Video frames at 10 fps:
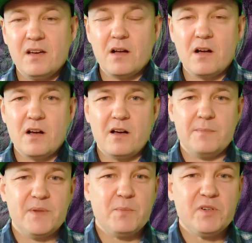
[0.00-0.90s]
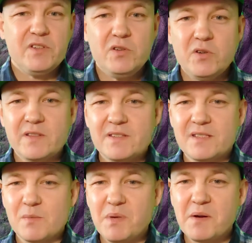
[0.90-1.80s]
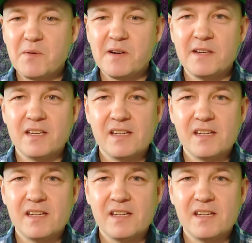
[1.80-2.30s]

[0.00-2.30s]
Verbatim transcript: Um, number two, and this is the big one,